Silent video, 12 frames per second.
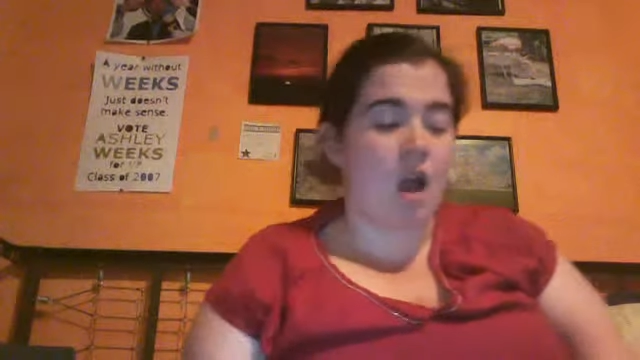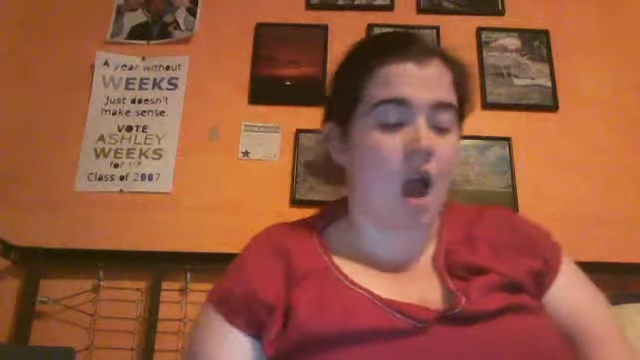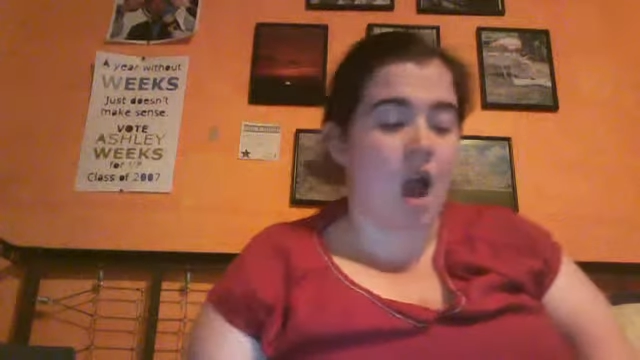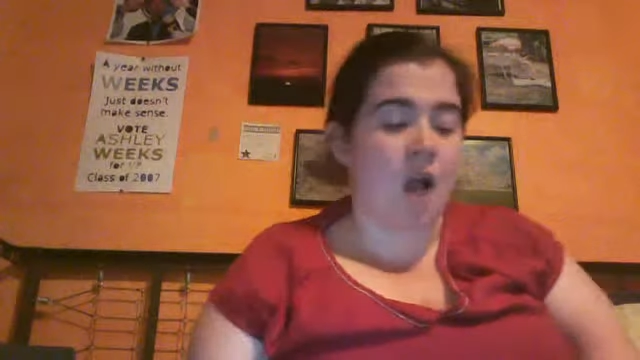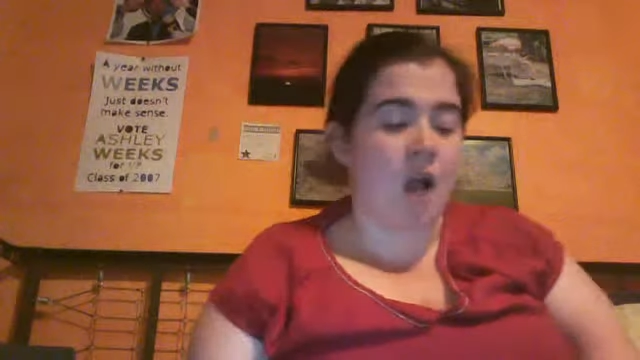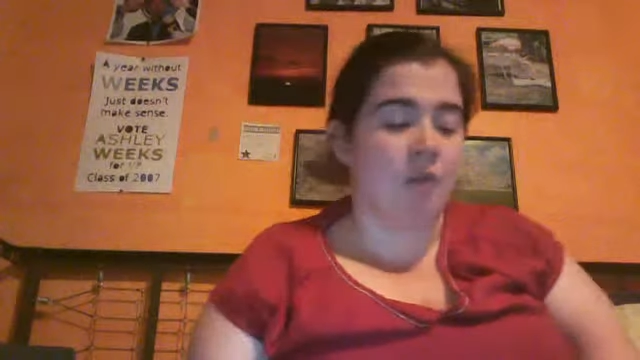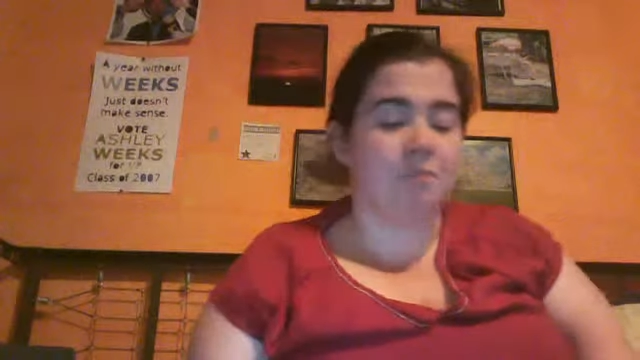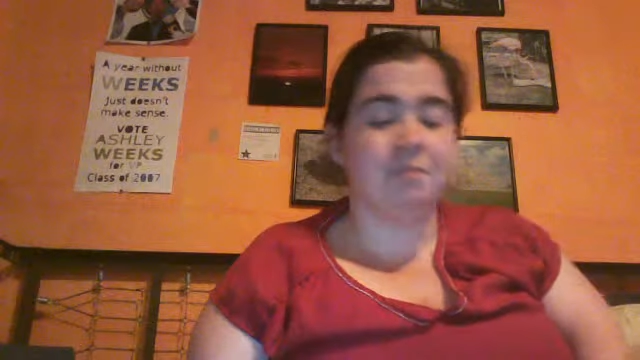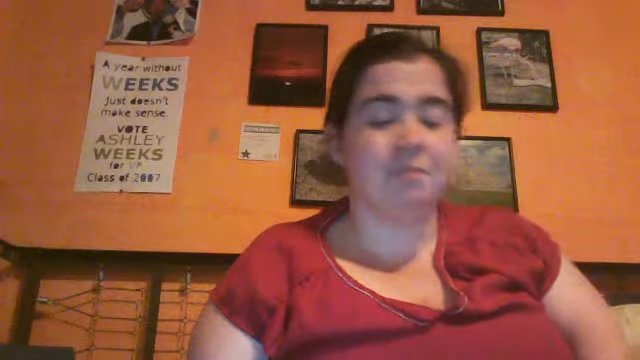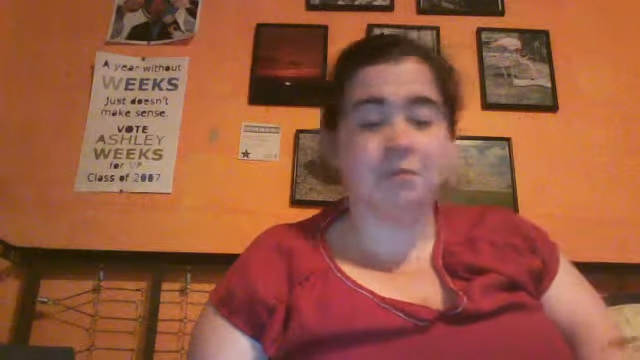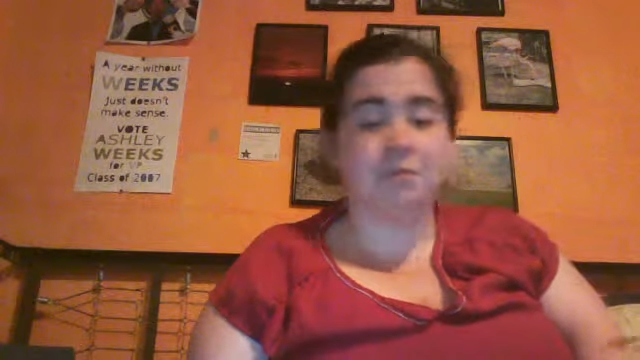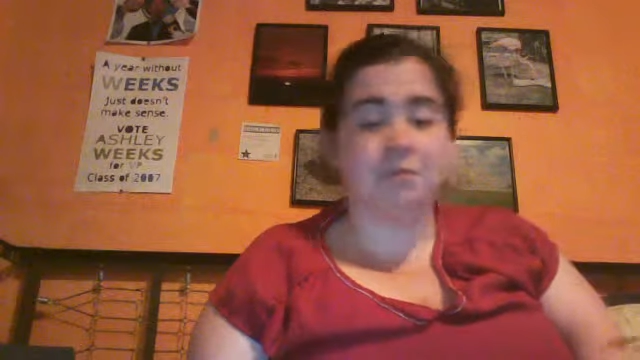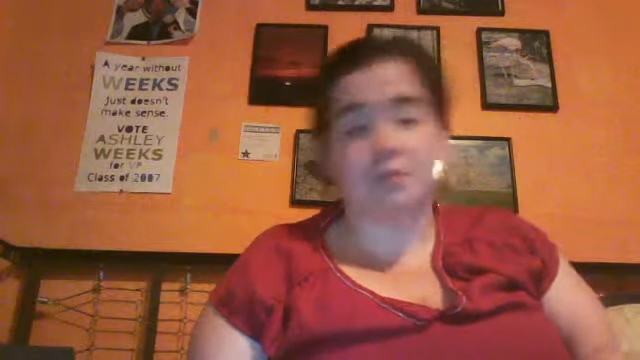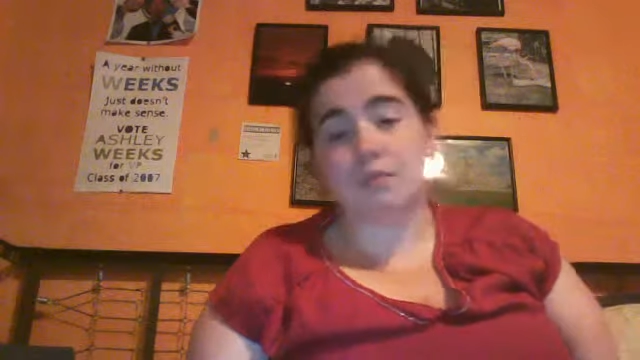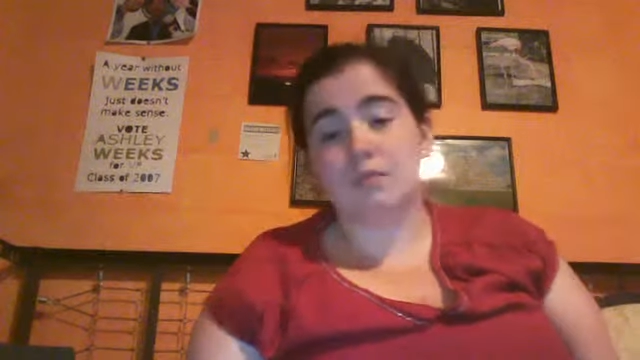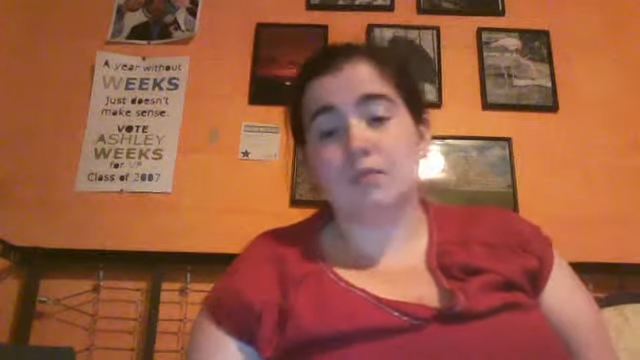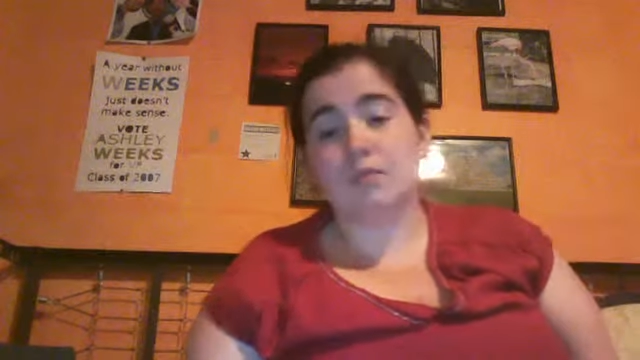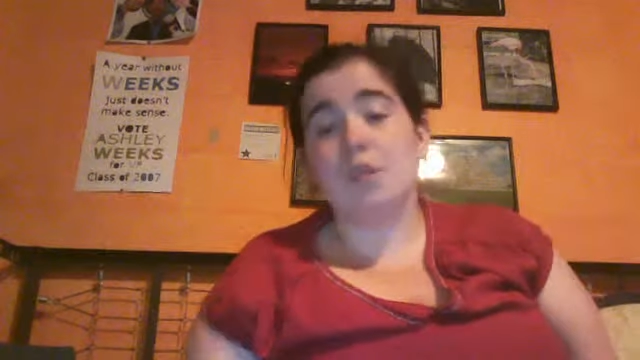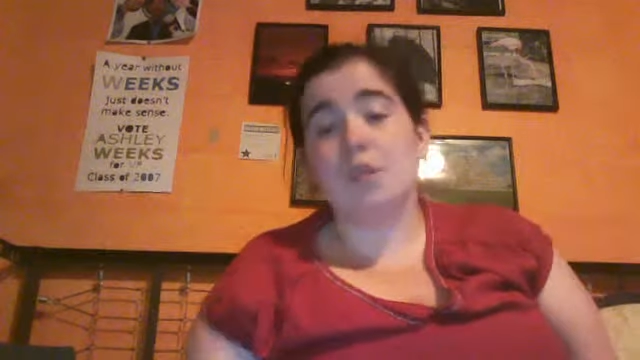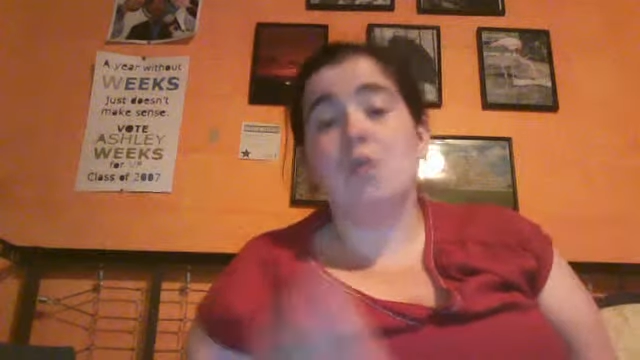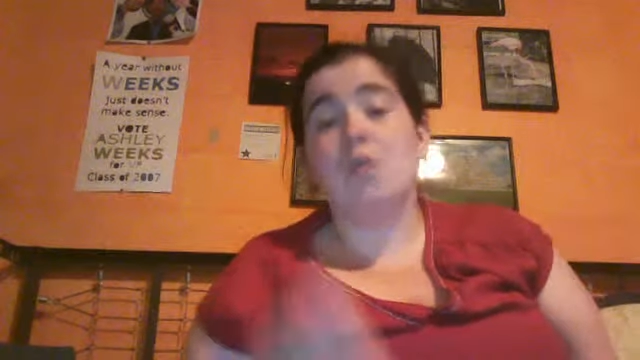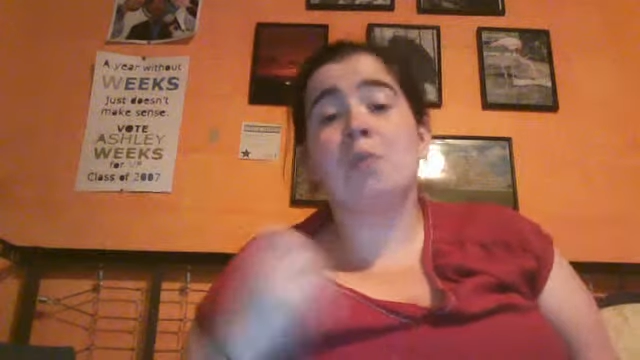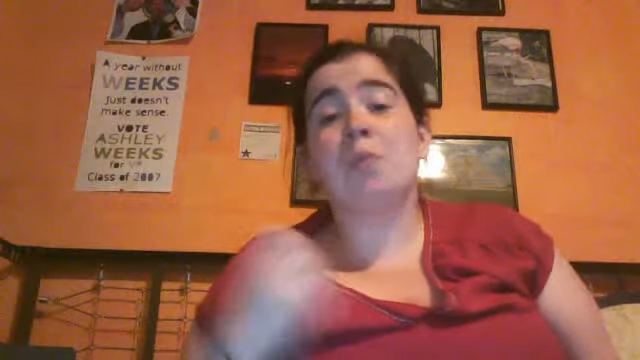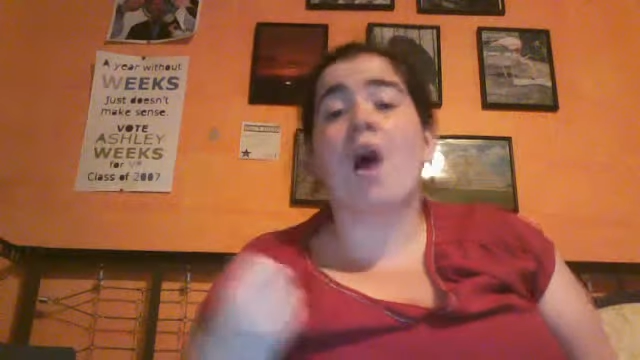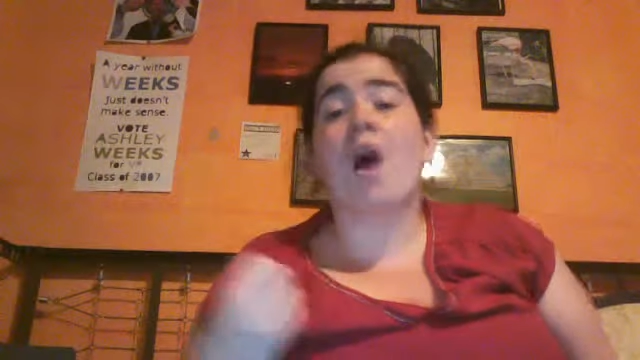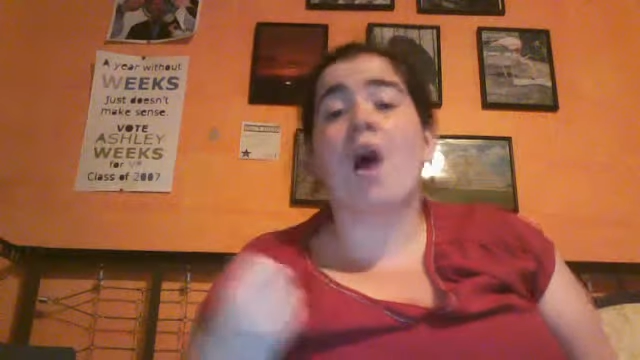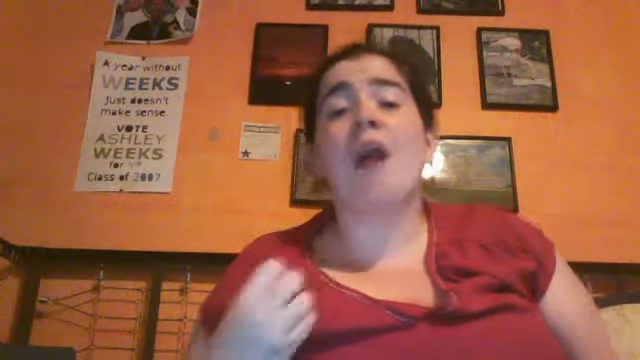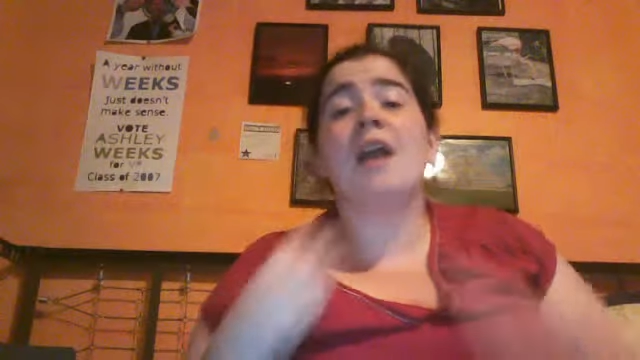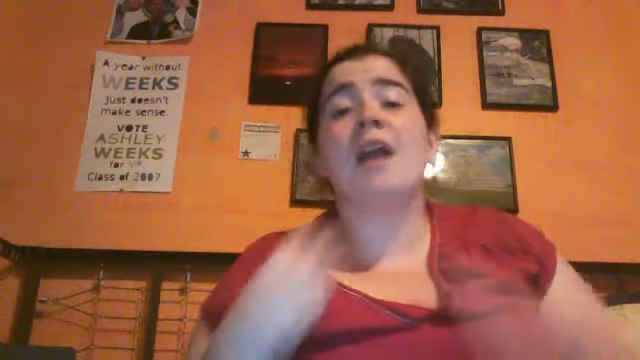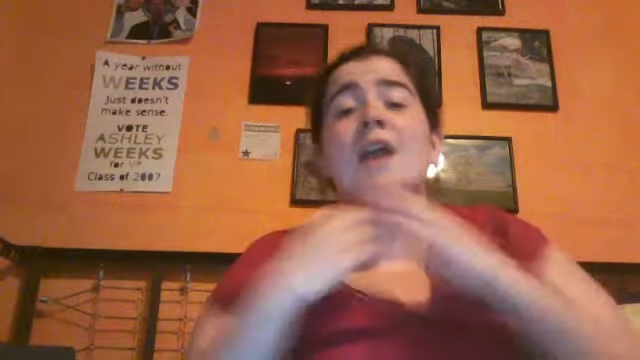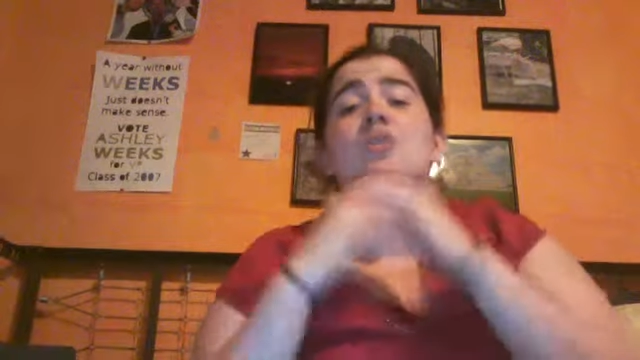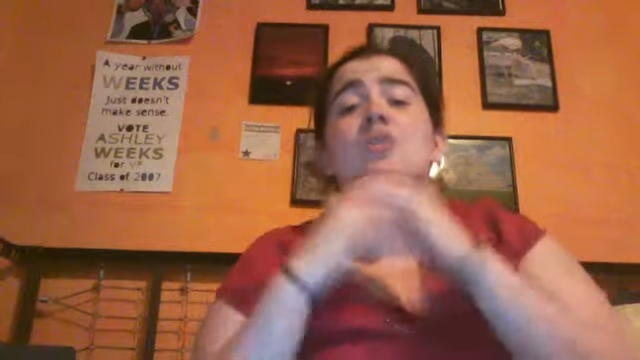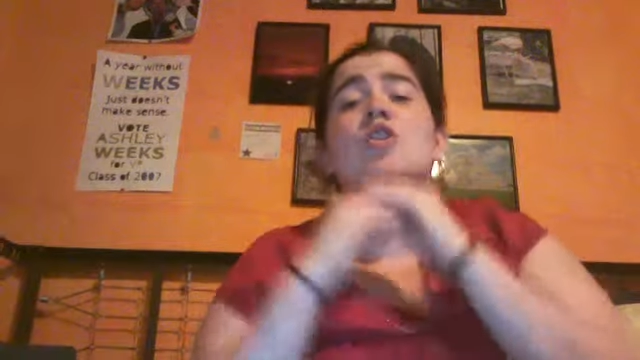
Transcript: The plot had